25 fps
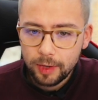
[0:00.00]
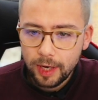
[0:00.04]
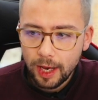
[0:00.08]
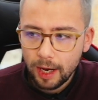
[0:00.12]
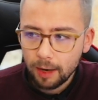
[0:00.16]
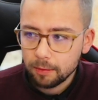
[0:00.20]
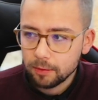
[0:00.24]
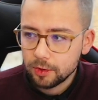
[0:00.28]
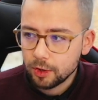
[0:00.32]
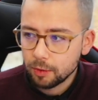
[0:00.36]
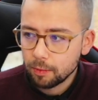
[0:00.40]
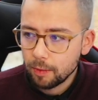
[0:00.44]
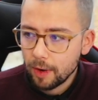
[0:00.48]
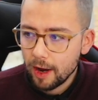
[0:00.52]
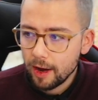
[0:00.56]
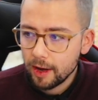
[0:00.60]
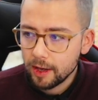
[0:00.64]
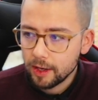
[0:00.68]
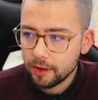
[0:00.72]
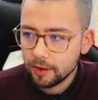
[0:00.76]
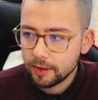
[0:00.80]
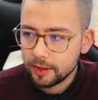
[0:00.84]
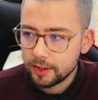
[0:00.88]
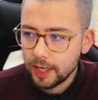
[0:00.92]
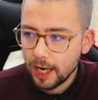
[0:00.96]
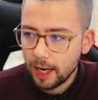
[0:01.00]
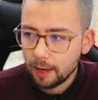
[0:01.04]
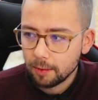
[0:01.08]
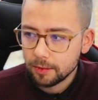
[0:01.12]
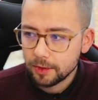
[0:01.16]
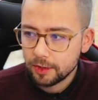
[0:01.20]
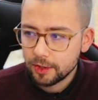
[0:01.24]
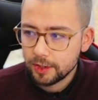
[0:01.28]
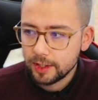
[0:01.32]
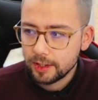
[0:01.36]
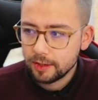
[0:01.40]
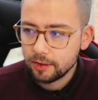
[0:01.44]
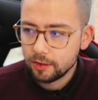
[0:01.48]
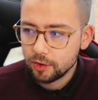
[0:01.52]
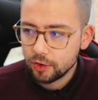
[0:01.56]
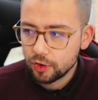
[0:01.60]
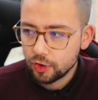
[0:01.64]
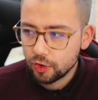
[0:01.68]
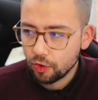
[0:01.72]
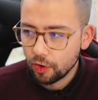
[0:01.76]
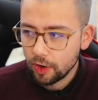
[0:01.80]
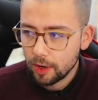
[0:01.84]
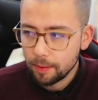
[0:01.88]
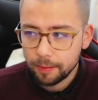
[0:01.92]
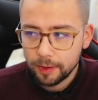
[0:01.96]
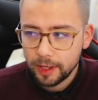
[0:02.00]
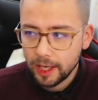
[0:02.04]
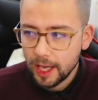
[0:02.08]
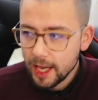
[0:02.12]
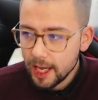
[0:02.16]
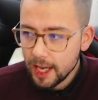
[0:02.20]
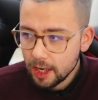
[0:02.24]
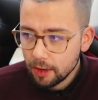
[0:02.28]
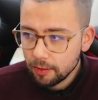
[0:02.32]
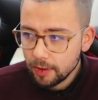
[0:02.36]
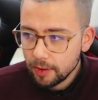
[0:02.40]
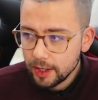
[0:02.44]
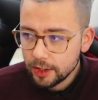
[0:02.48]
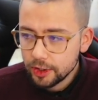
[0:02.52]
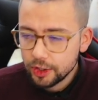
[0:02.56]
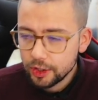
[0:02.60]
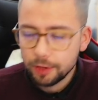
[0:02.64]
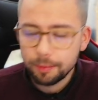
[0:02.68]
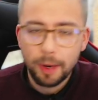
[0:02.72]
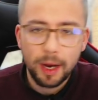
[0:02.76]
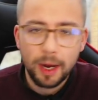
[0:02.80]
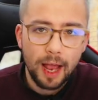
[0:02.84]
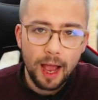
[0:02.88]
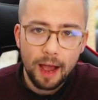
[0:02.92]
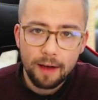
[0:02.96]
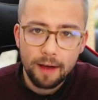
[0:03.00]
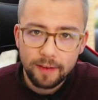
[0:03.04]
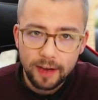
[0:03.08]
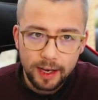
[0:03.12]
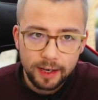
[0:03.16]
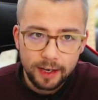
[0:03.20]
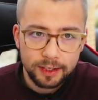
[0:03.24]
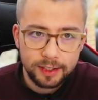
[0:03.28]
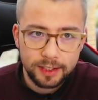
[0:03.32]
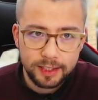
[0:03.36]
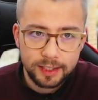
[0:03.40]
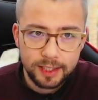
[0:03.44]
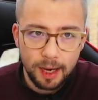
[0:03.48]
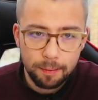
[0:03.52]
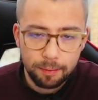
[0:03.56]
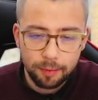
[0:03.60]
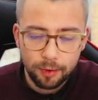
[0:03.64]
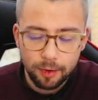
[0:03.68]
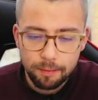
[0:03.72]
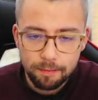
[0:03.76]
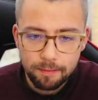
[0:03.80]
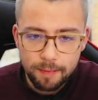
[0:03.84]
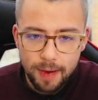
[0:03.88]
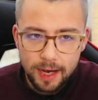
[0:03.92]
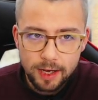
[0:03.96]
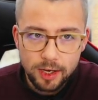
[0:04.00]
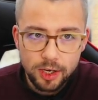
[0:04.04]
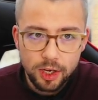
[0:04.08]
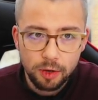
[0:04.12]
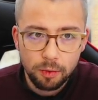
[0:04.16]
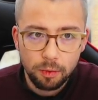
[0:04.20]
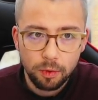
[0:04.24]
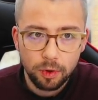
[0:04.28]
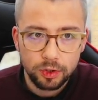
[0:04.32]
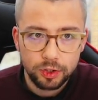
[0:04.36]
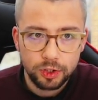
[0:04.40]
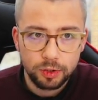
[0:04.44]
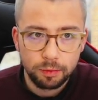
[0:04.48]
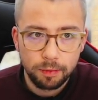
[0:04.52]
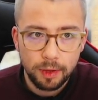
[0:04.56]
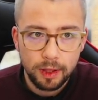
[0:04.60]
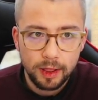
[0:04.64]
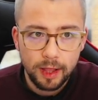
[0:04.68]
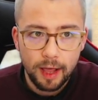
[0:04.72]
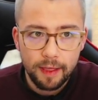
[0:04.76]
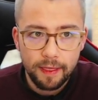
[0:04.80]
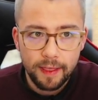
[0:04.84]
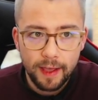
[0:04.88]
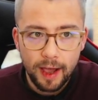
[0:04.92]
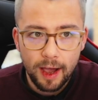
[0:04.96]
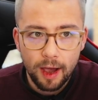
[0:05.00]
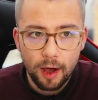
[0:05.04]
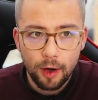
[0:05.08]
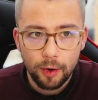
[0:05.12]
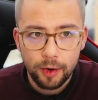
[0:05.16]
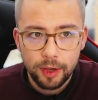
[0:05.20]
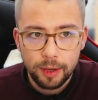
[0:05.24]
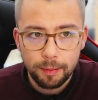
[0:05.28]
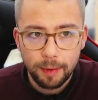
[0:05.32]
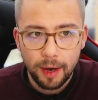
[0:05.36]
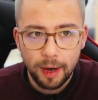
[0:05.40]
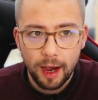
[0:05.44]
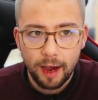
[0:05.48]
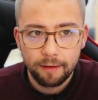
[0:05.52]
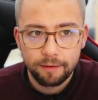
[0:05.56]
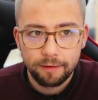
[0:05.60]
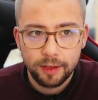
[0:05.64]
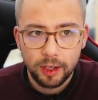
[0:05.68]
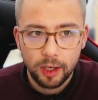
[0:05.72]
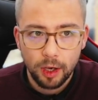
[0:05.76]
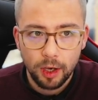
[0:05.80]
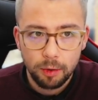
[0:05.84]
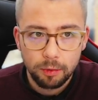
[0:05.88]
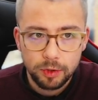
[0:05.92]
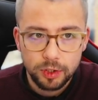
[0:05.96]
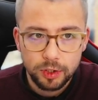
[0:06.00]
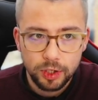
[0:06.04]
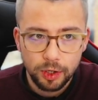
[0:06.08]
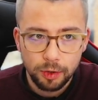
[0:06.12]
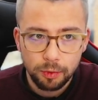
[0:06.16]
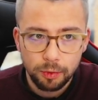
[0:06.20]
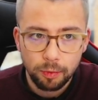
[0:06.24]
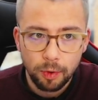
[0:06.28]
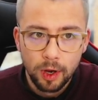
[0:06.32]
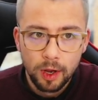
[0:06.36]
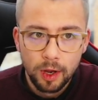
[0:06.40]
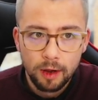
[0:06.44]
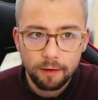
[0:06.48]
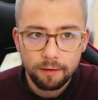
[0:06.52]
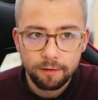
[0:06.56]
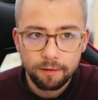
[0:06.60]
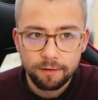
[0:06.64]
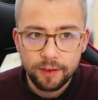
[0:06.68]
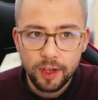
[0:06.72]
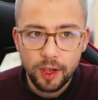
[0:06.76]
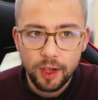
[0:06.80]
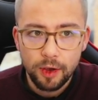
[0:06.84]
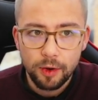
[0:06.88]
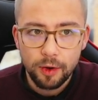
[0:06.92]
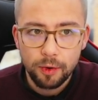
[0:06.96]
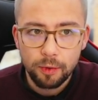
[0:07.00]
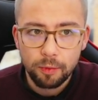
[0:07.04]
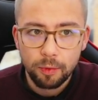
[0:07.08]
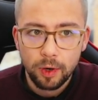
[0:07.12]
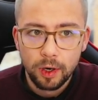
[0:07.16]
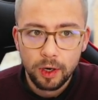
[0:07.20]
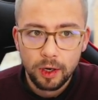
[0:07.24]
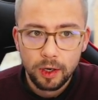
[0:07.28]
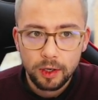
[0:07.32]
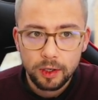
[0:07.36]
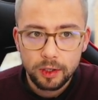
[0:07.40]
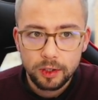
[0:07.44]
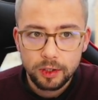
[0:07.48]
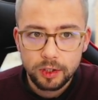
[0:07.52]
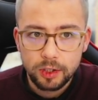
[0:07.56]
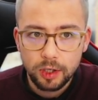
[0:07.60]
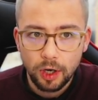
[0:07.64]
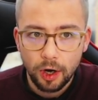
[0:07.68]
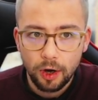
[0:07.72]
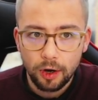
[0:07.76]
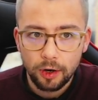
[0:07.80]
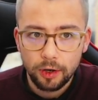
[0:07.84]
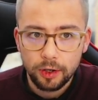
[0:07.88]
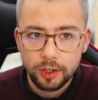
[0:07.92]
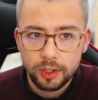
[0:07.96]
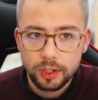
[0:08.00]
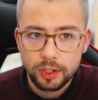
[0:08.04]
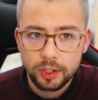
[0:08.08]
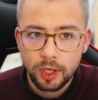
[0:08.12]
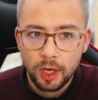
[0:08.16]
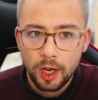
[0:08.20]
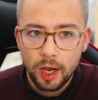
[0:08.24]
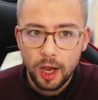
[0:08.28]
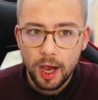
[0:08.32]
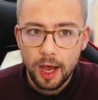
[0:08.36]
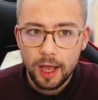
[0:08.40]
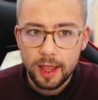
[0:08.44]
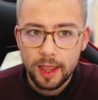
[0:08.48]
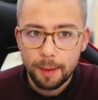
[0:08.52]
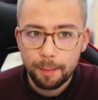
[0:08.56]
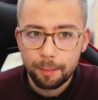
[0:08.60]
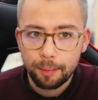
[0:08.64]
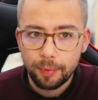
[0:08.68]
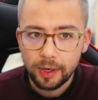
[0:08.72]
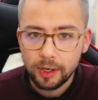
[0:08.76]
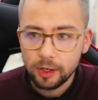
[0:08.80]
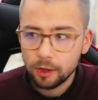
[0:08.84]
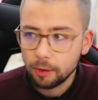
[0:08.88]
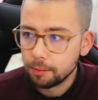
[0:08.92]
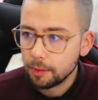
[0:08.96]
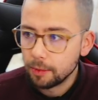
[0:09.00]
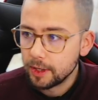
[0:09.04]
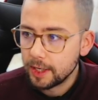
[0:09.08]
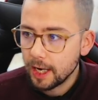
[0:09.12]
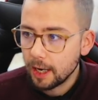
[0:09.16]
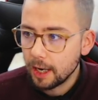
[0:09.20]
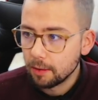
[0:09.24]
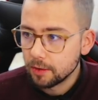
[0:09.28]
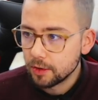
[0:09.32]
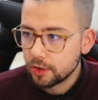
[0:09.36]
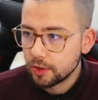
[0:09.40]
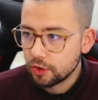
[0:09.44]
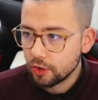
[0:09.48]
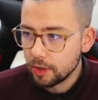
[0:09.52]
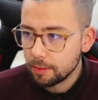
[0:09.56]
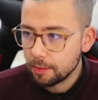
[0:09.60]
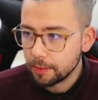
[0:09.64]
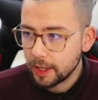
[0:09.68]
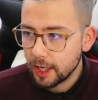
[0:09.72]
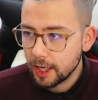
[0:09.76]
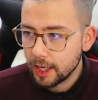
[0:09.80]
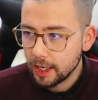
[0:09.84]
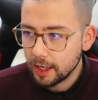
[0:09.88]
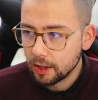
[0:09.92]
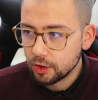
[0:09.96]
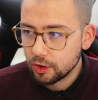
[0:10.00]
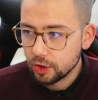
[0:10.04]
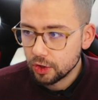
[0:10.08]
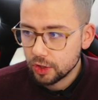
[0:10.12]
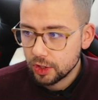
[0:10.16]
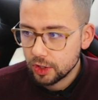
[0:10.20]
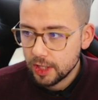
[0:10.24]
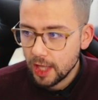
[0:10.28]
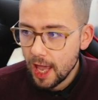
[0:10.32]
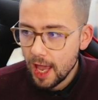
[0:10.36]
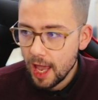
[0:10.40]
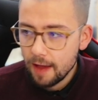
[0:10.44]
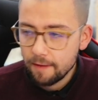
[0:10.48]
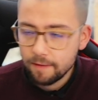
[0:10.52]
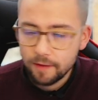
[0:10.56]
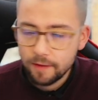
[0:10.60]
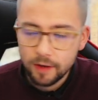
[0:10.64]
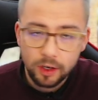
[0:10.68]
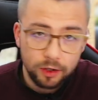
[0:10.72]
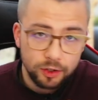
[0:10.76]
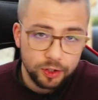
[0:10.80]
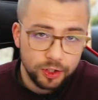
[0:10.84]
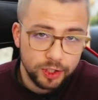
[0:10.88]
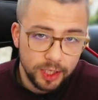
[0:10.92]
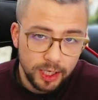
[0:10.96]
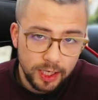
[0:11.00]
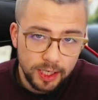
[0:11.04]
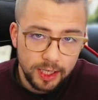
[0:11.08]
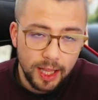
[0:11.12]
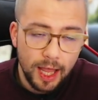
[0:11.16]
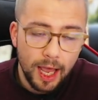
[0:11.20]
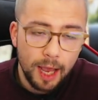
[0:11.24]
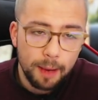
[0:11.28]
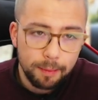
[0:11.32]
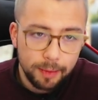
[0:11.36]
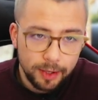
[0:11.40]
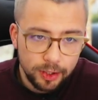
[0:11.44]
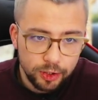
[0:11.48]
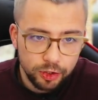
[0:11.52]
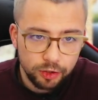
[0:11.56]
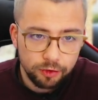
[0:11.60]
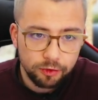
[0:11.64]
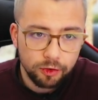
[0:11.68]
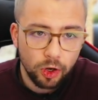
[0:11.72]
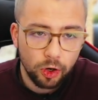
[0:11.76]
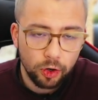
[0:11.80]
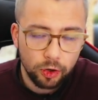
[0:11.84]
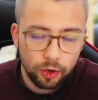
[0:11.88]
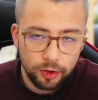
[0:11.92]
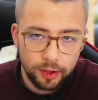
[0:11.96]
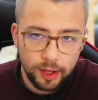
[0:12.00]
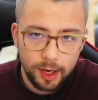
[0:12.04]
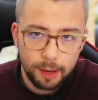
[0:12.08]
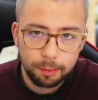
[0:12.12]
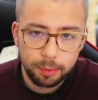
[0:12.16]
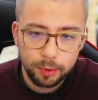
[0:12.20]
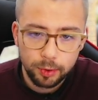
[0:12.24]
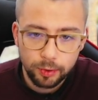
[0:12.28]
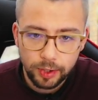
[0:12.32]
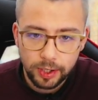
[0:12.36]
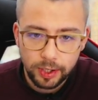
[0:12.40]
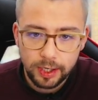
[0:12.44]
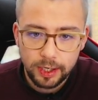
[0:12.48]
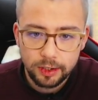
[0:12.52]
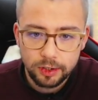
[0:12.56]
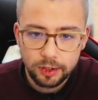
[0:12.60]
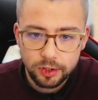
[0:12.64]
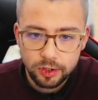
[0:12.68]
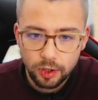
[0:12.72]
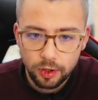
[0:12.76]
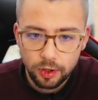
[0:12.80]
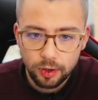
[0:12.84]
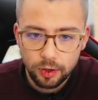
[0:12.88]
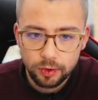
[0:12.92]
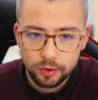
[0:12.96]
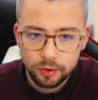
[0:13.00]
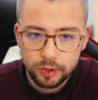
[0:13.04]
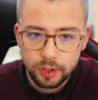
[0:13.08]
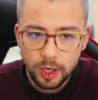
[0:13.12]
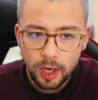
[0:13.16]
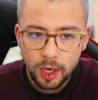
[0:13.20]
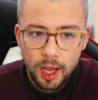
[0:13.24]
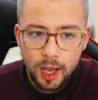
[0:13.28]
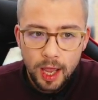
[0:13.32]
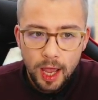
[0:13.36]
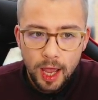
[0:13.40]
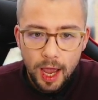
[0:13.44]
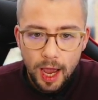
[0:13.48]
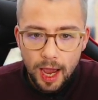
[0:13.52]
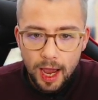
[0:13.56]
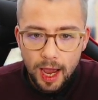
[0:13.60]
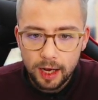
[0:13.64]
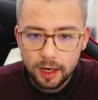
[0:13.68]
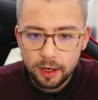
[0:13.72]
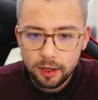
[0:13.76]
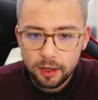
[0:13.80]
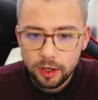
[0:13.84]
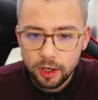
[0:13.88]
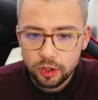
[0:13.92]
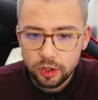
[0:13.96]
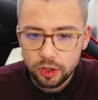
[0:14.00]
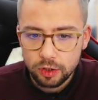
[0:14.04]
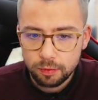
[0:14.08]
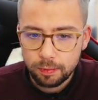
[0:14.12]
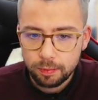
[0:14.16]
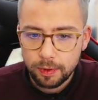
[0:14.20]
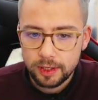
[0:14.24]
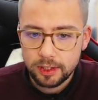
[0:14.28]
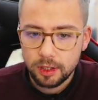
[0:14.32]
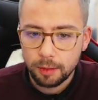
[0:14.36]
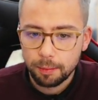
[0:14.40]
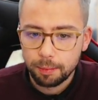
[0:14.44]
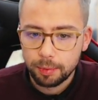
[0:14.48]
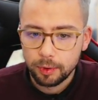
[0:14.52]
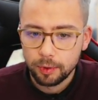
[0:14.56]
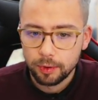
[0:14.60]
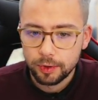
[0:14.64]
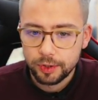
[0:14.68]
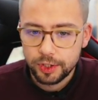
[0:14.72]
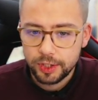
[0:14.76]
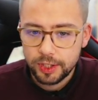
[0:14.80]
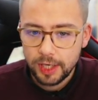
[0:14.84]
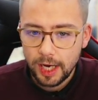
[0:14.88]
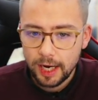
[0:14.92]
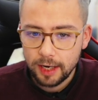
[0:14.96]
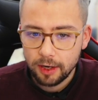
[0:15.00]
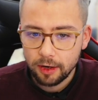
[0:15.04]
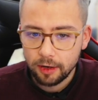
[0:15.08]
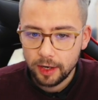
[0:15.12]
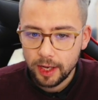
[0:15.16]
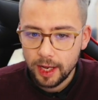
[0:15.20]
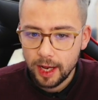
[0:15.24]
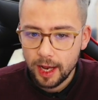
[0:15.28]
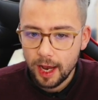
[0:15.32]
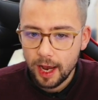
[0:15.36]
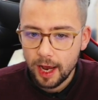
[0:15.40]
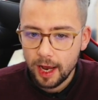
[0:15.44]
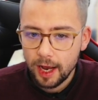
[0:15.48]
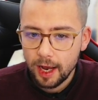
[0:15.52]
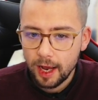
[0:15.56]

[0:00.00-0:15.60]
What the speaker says: down to where your downstream keyer is. You might have it in a separate menu or something like that, or you might have to go to view, docs, and then bring up the downstream keyer just there. If you're not seeing that, it means you've not got that plugin installed, and you just press the plus sign on it